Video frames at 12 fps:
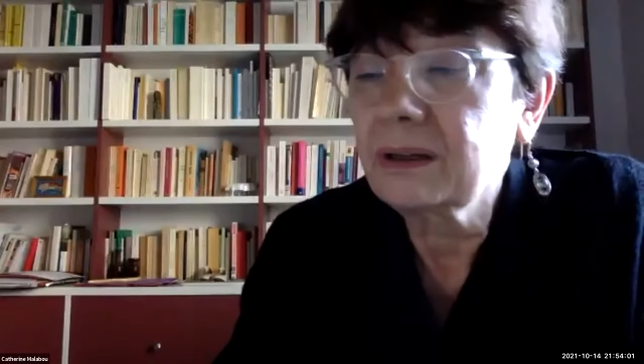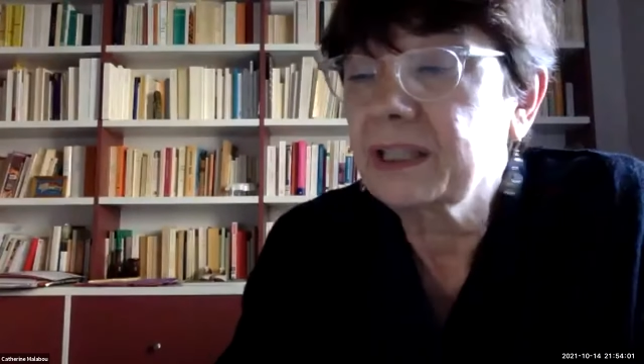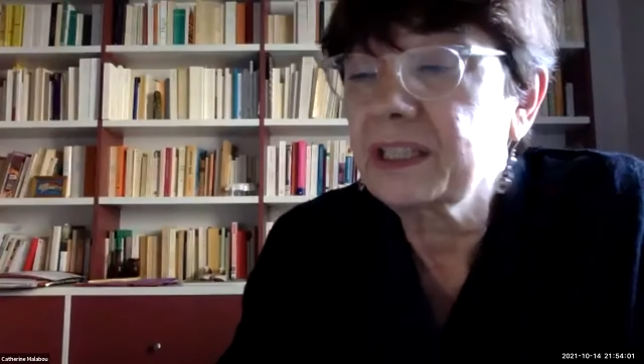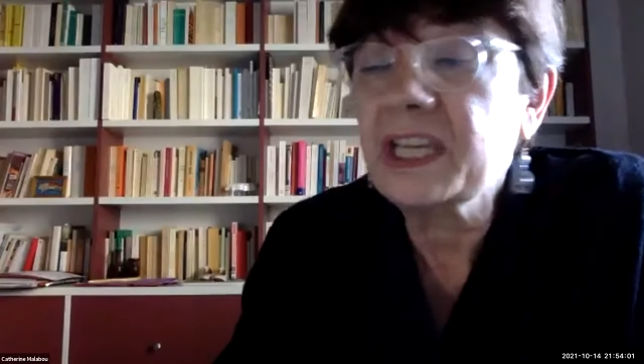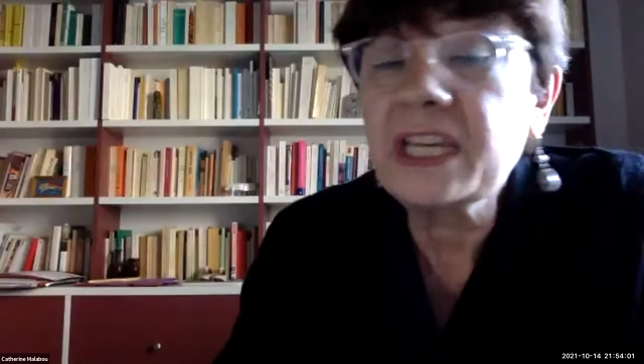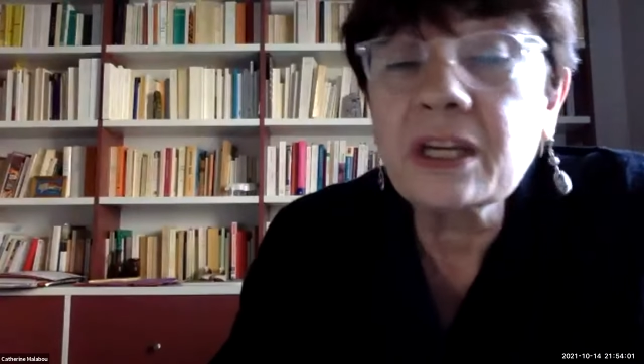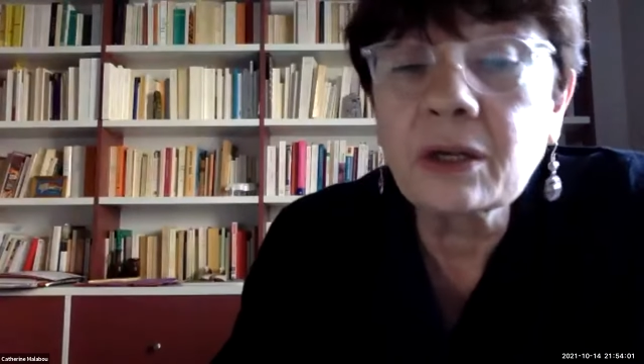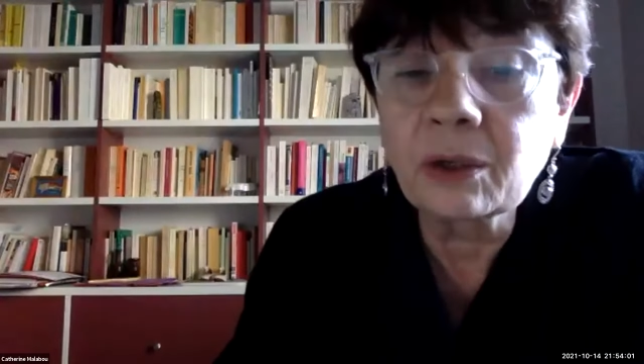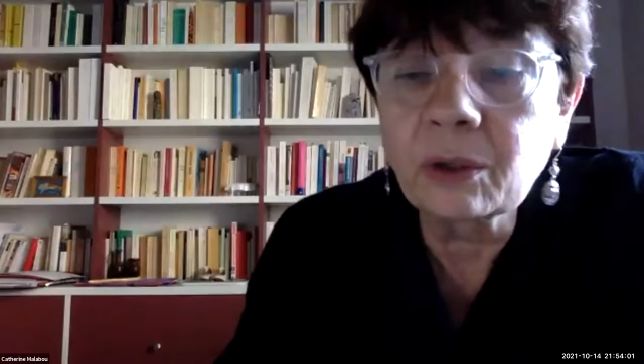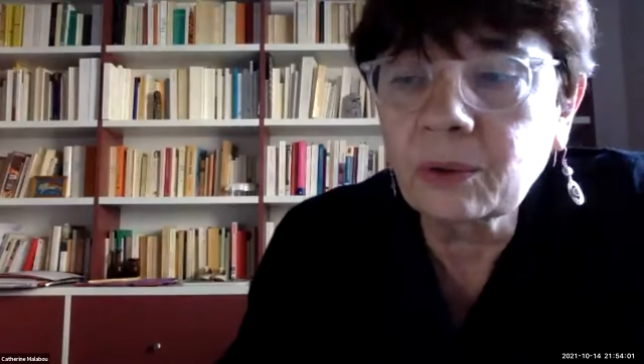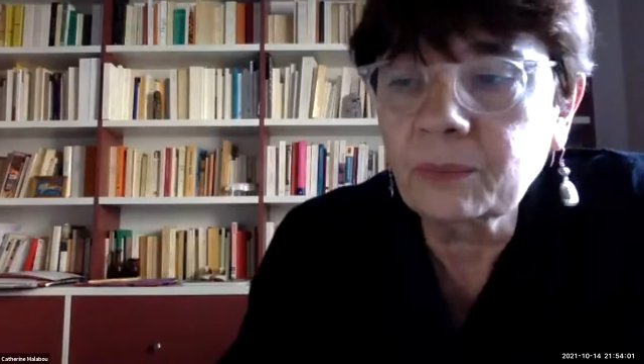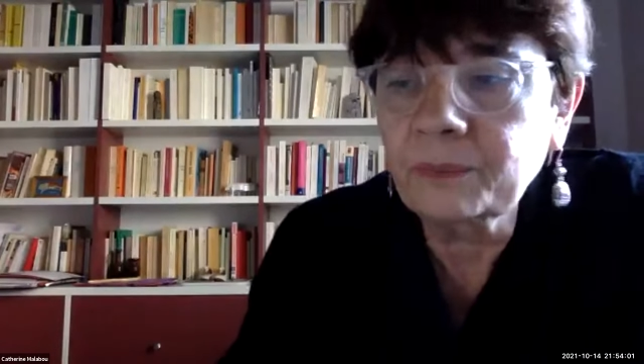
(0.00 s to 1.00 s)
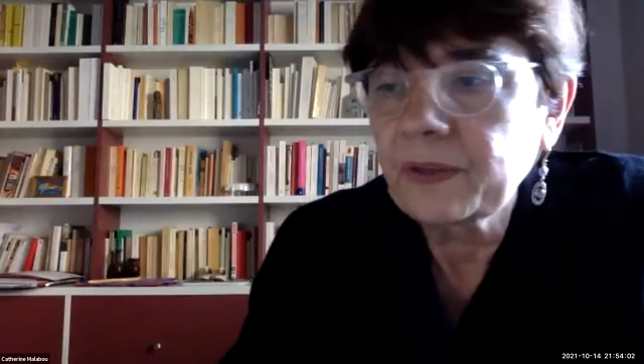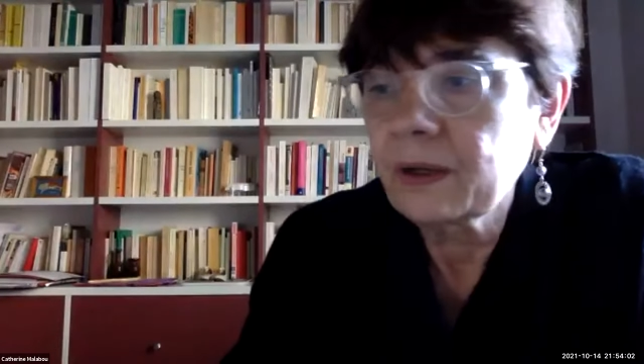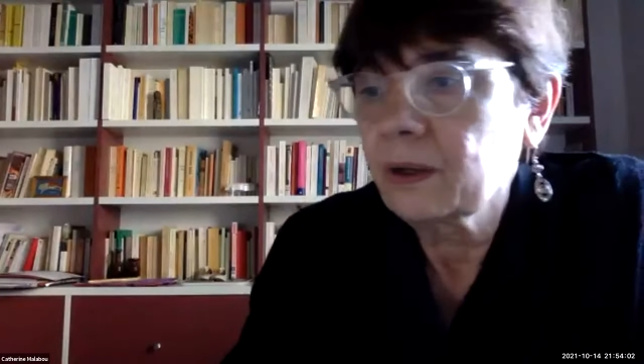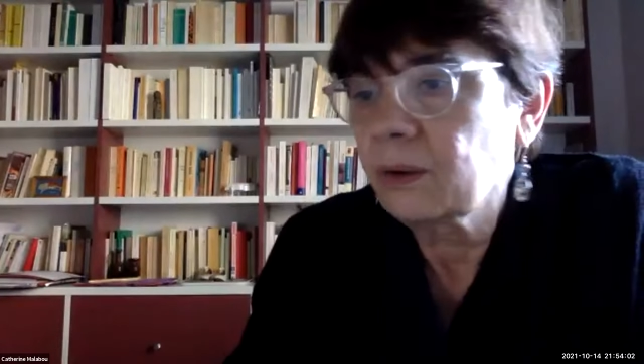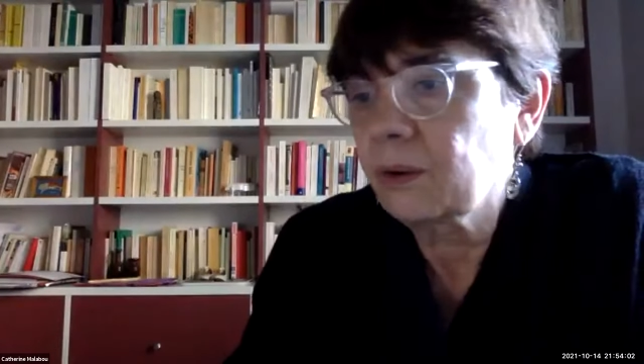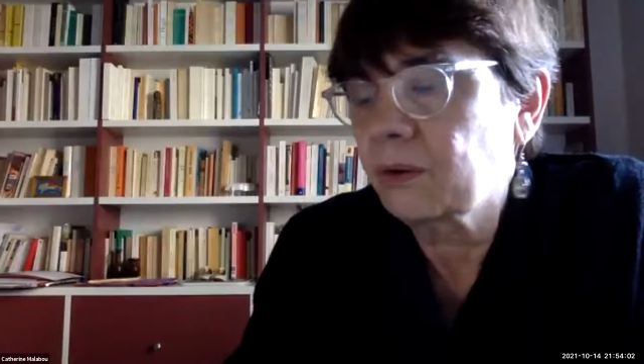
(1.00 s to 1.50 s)
an ego
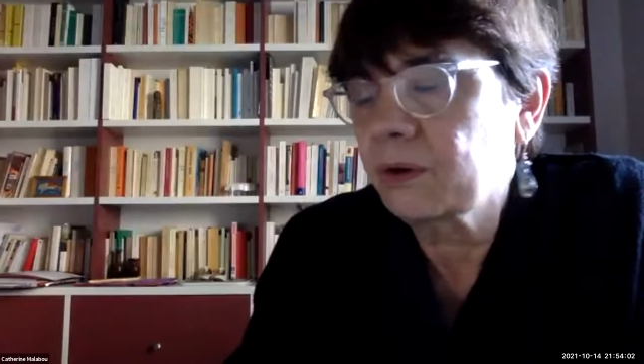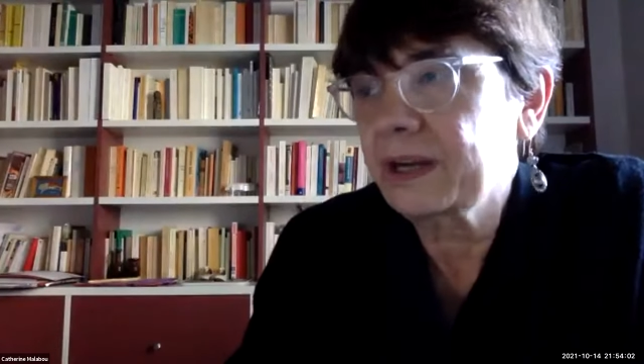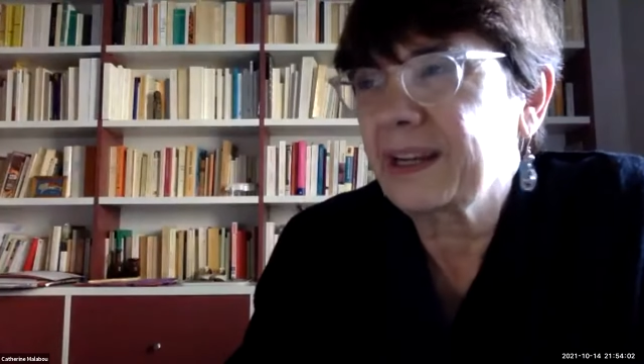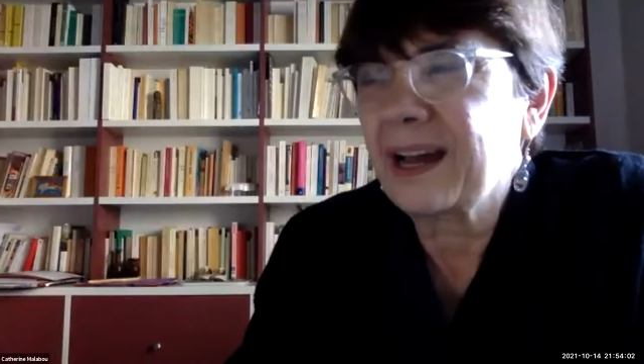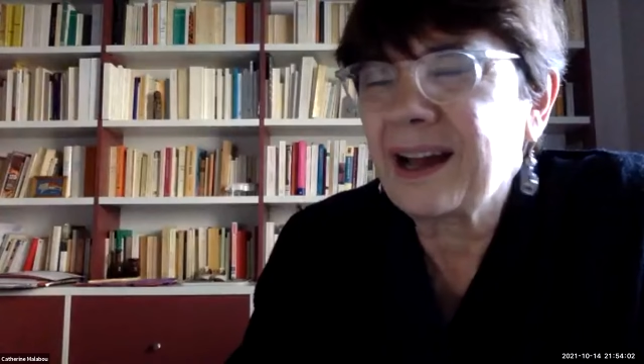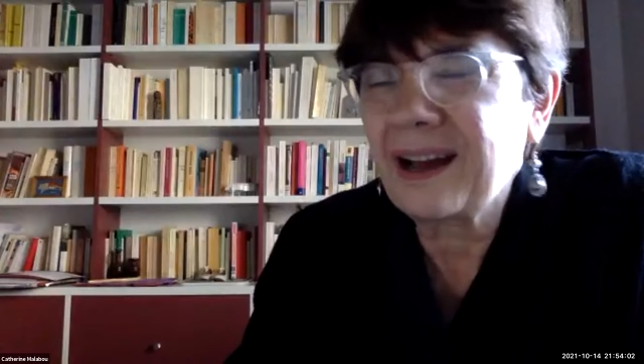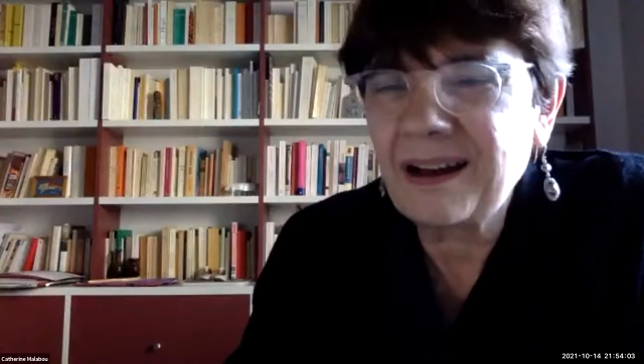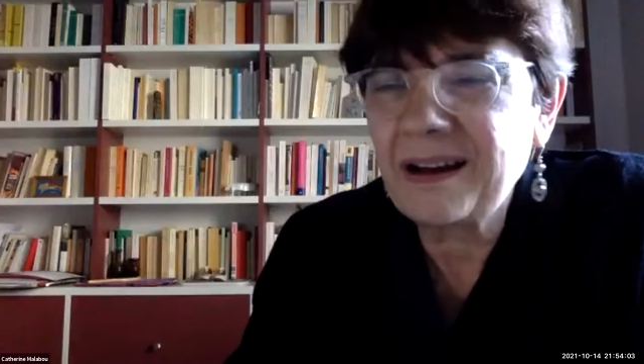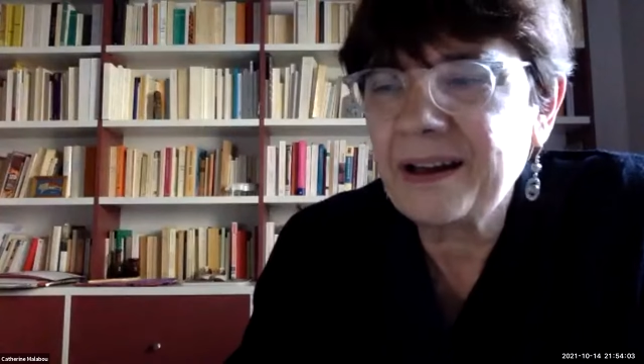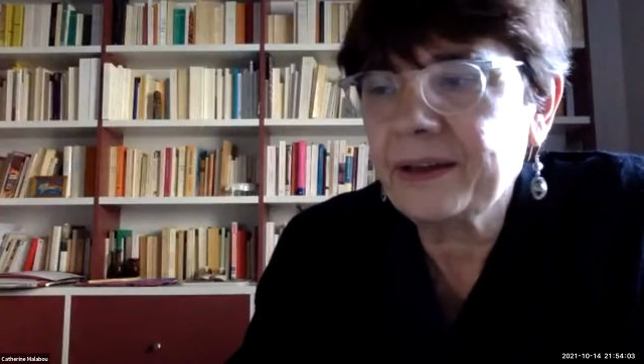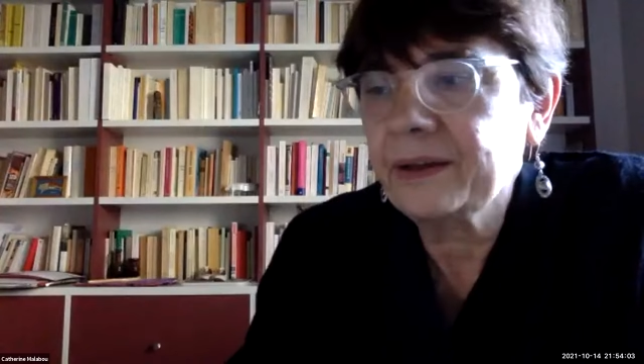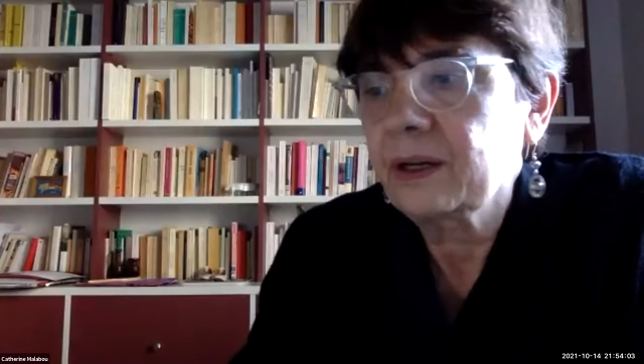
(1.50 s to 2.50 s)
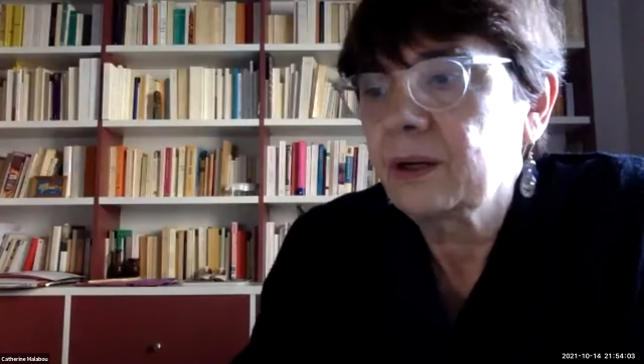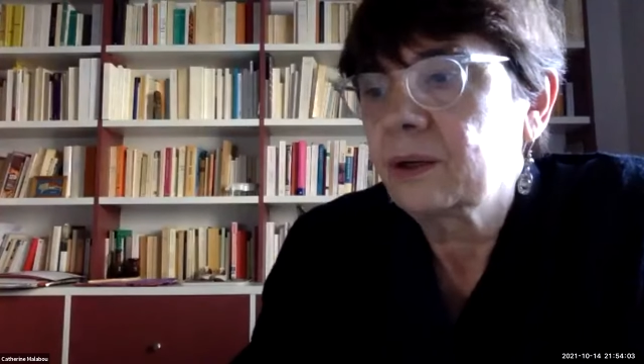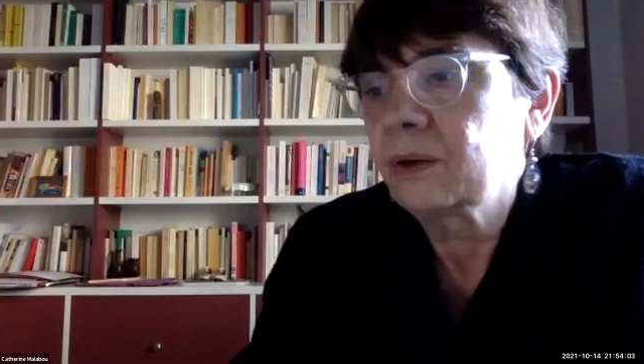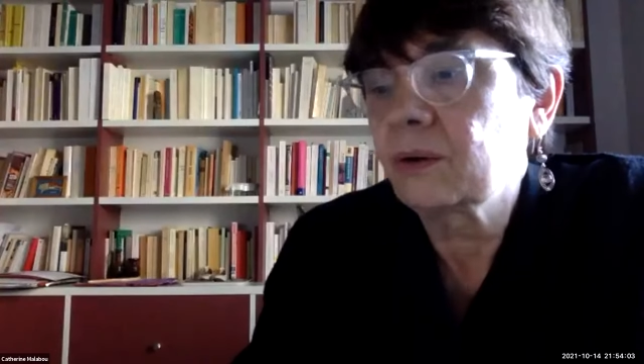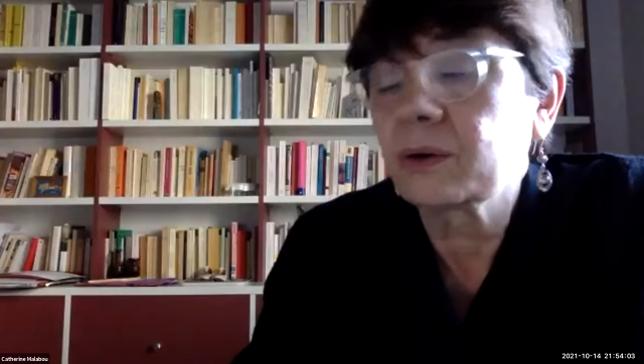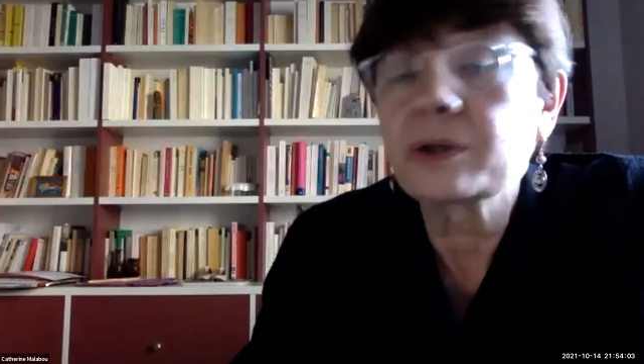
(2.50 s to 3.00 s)
or an I
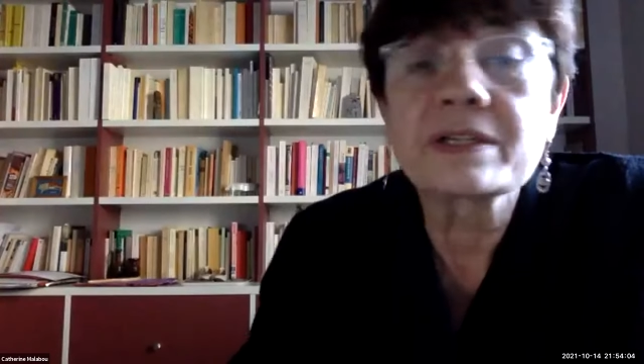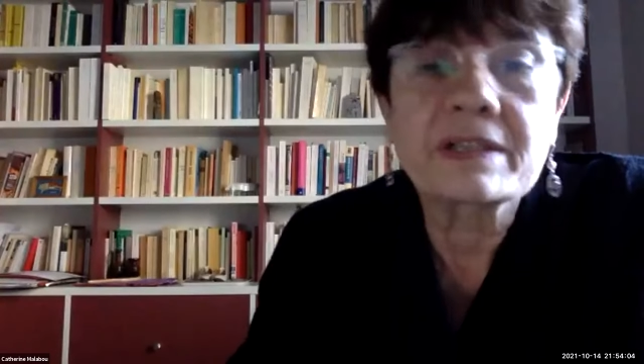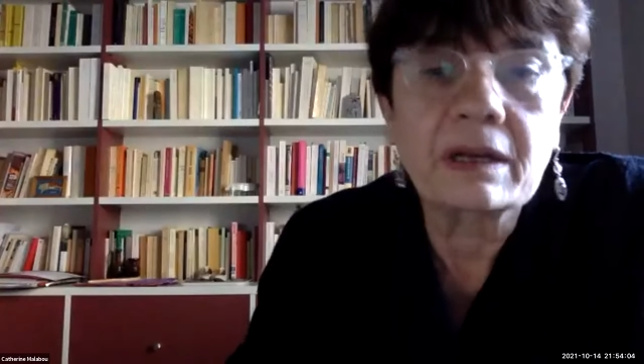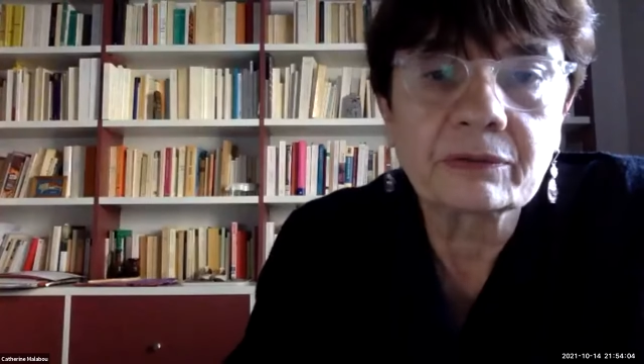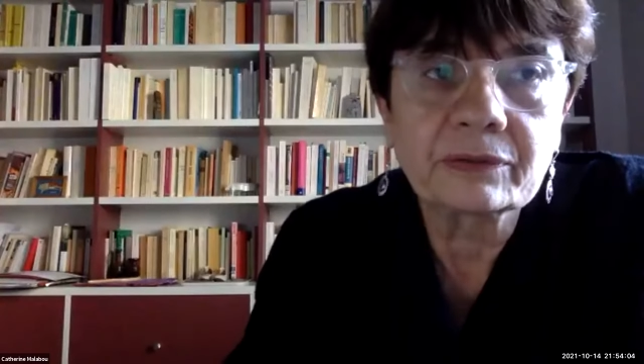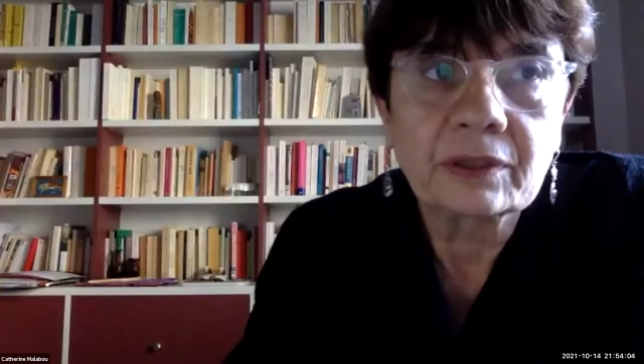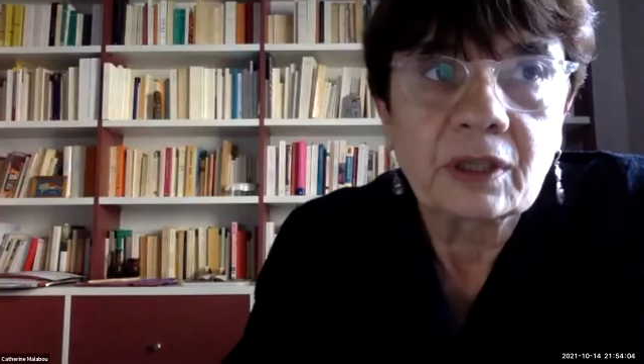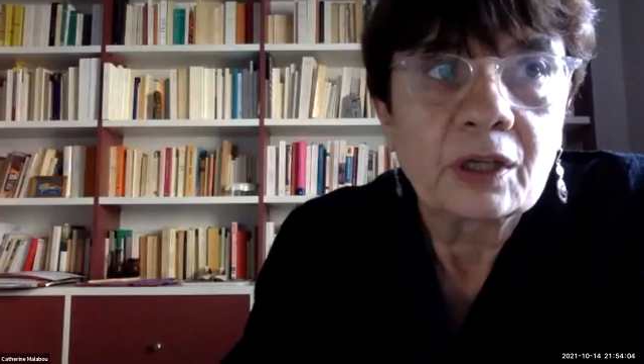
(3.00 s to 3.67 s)
or a self.